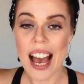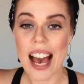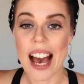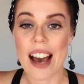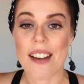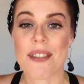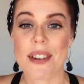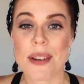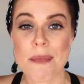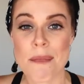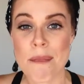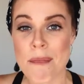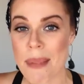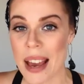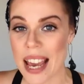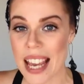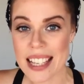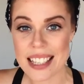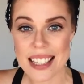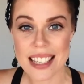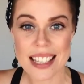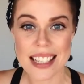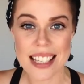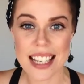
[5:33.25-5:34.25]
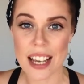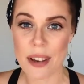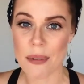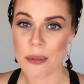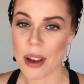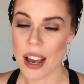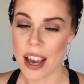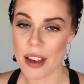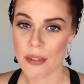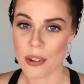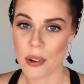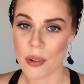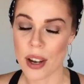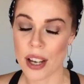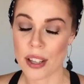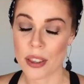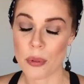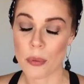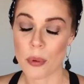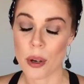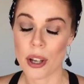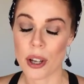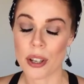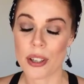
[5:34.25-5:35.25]
Have an amazing day wherever you are in
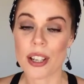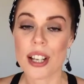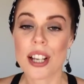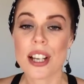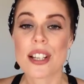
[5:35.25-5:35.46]
the world.